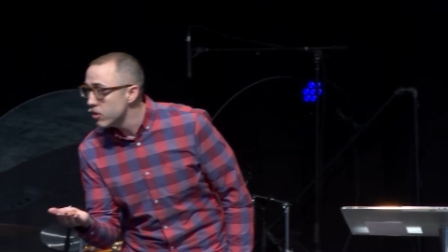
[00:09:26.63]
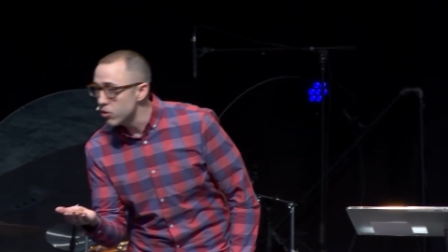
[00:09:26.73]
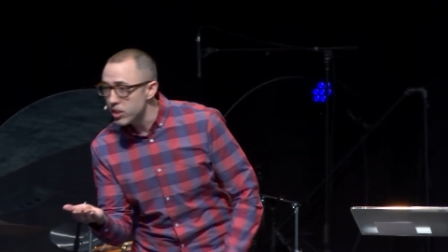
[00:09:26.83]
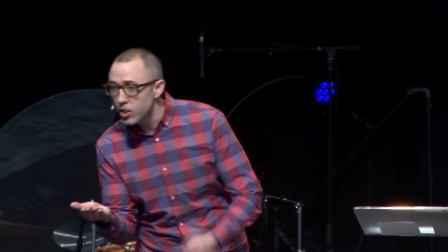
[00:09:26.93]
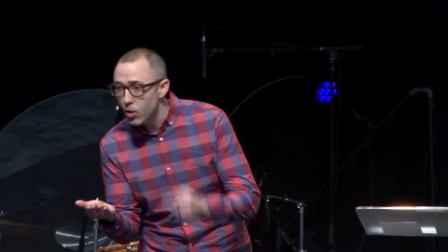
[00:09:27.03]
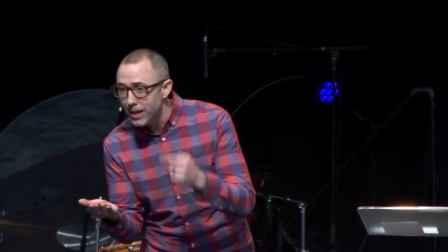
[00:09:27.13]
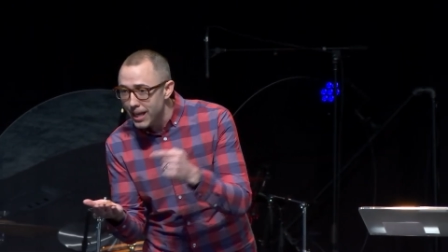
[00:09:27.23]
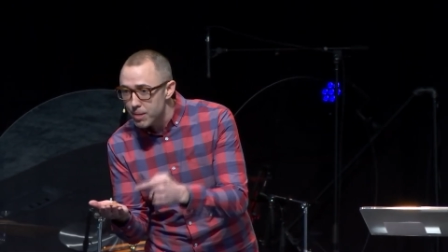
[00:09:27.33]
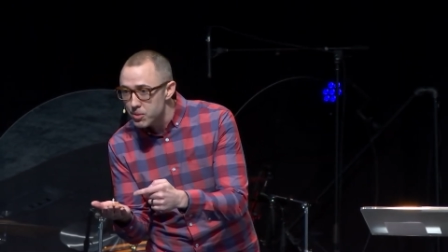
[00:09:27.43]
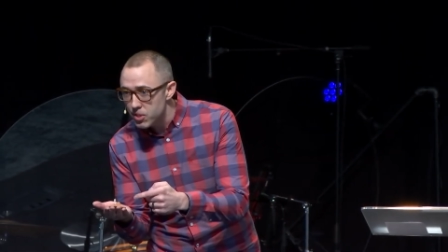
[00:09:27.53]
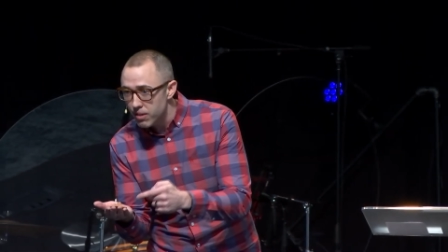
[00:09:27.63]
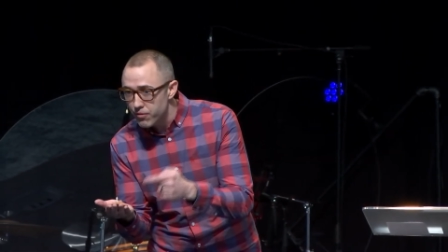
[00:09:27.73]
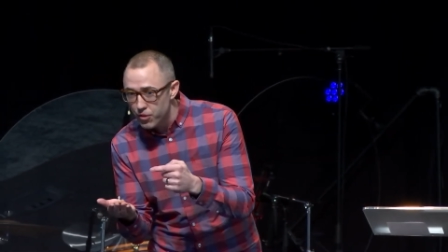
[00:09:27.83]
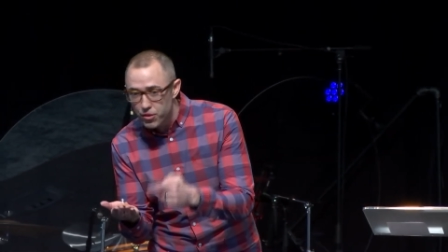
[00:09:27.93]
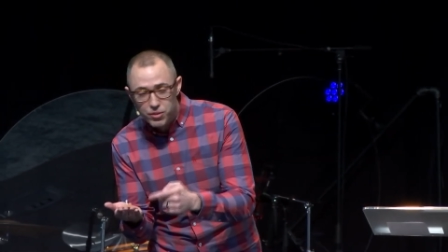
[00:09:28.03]
You can go on Amazon
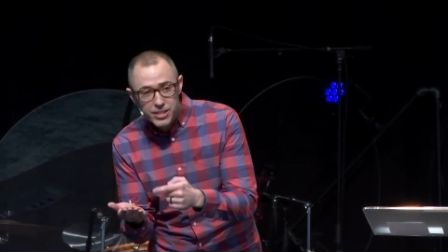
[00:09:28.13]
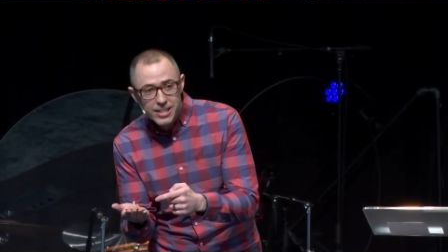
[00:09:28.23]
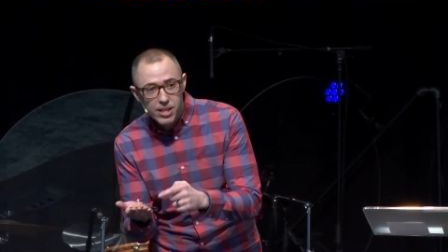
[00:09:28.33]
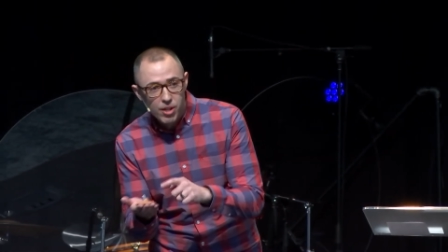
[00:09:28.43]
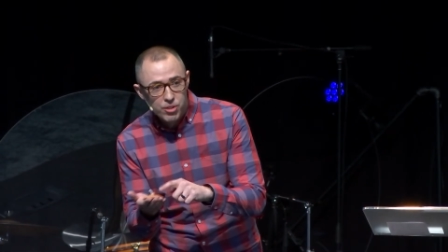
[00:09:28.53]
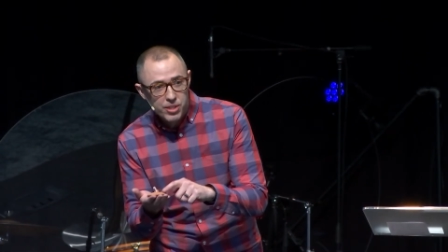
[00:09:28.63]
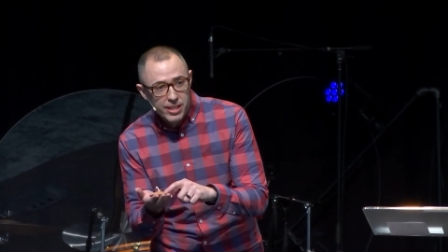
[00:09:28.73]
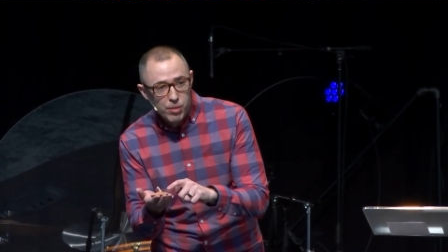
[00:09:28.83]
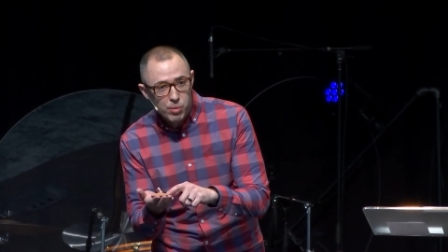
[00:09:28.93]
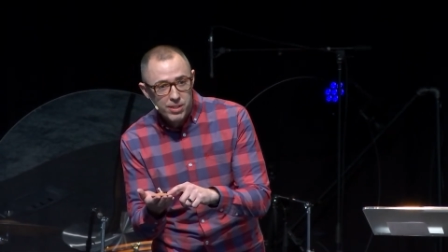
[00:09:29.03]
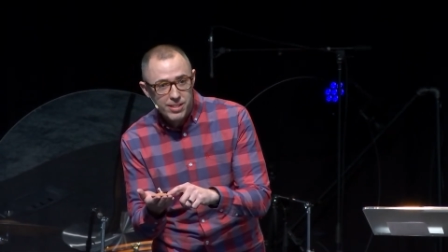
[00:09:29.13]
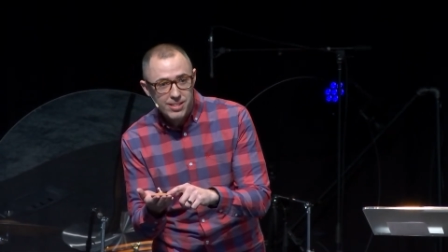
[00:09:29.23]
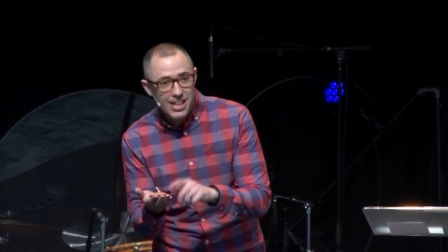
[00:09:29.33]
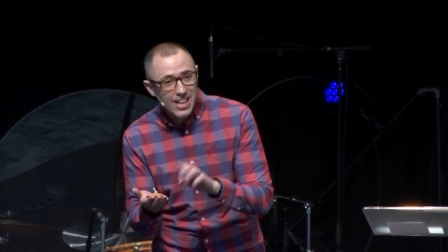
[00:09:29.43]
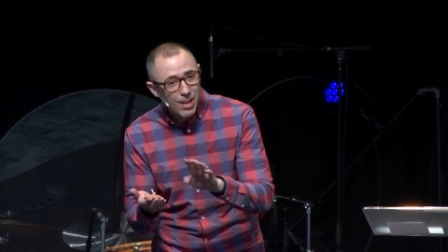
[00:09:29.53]
for $13 and get one of
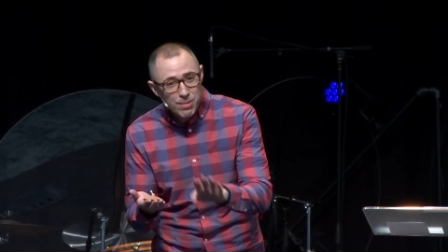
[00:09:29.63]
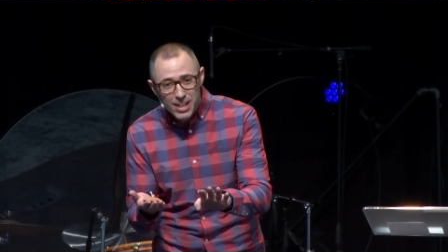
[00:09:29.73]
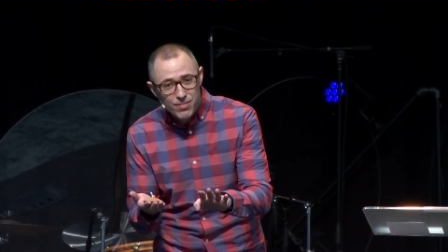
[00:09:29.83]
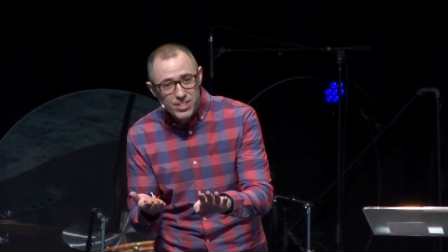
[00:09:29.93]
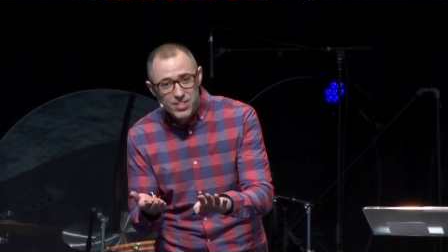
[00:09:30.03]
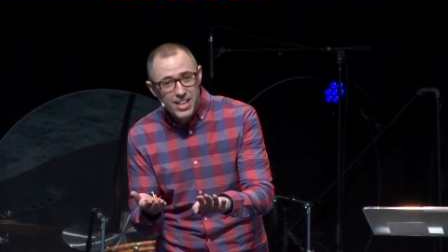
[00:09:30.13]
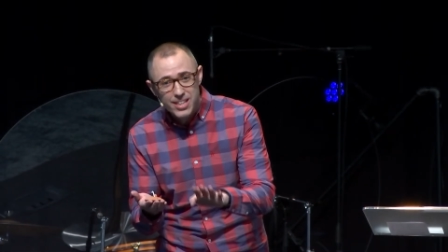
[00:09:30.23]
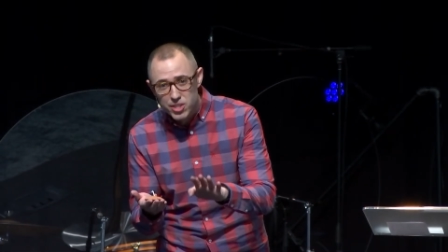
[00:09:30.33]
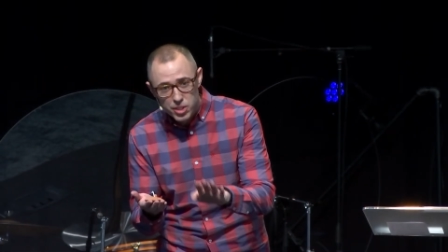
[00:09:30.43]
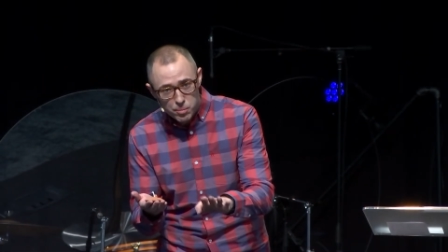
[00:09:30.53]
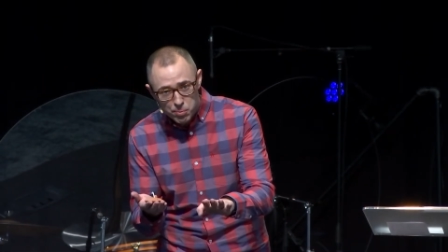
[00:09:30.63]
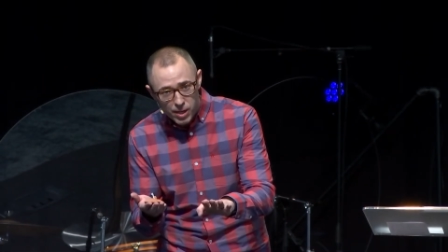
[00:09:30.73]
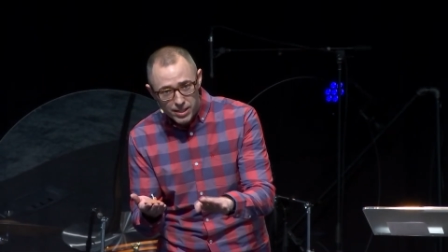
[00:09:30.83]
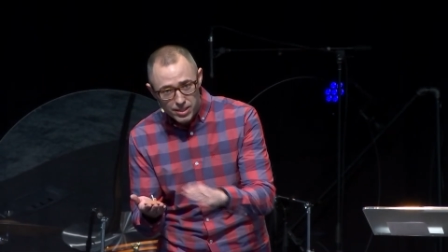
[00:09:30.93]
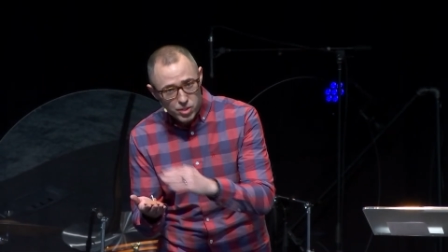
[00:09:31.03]
these. And I'm not even saying it's a good
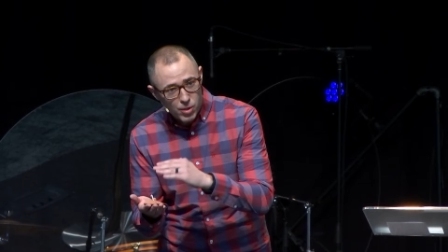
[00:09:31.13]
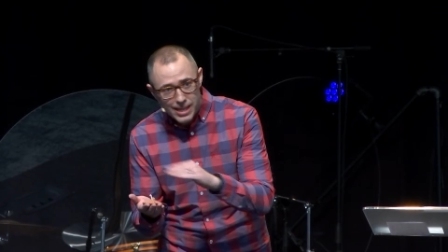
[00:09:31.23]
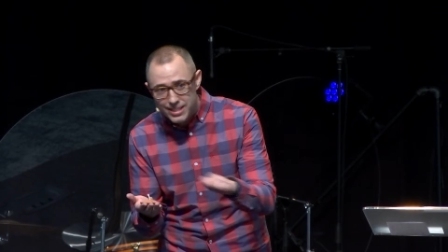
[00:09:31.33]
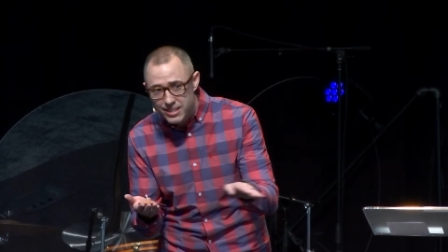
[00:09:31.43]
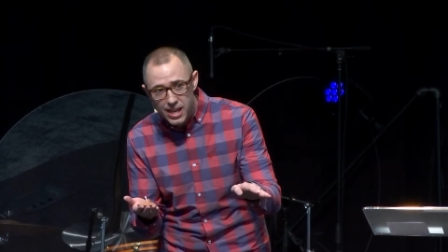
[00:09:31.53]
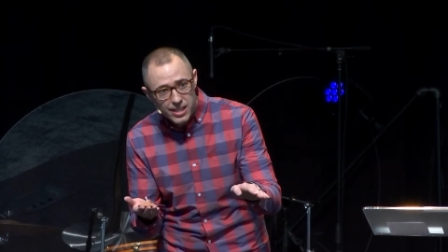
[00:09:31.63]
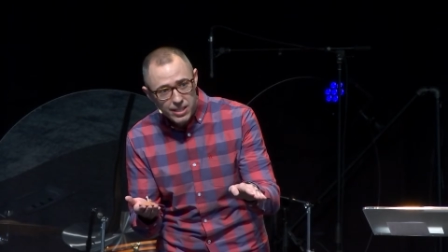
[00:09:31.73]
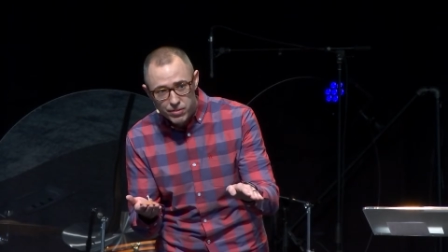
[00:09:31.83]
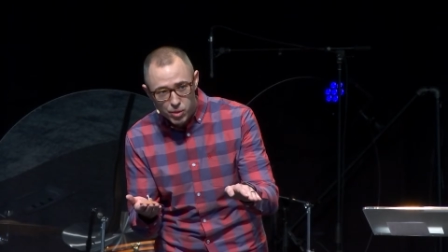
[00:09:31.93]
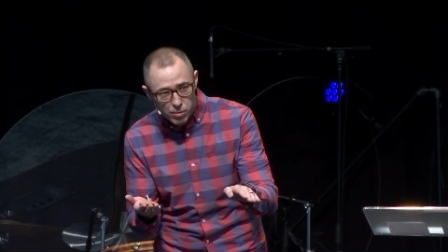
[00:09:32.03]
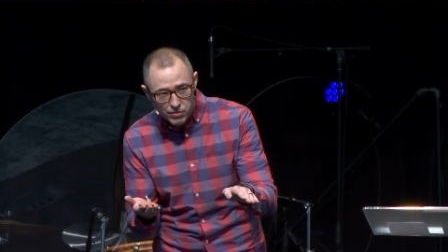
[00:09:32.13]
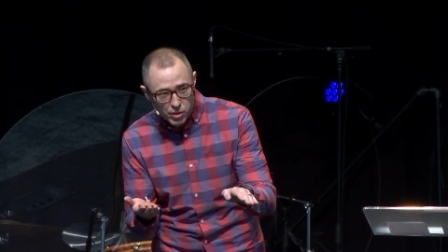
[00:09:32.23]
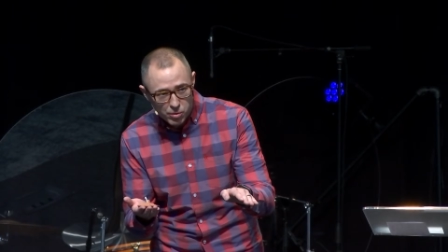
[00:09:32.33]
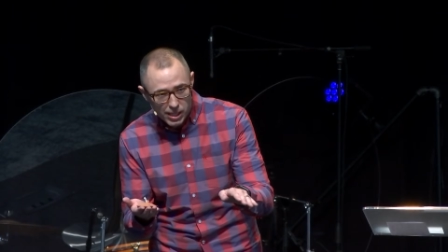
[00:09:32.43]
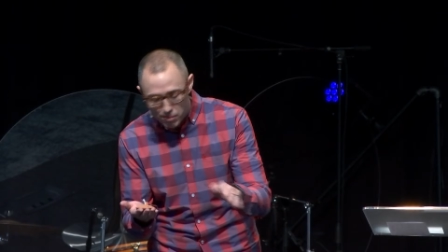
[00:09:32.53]
product. So I did not give it a
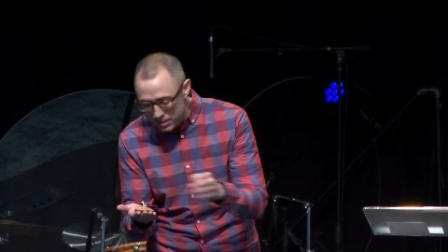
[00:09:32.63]
review yet.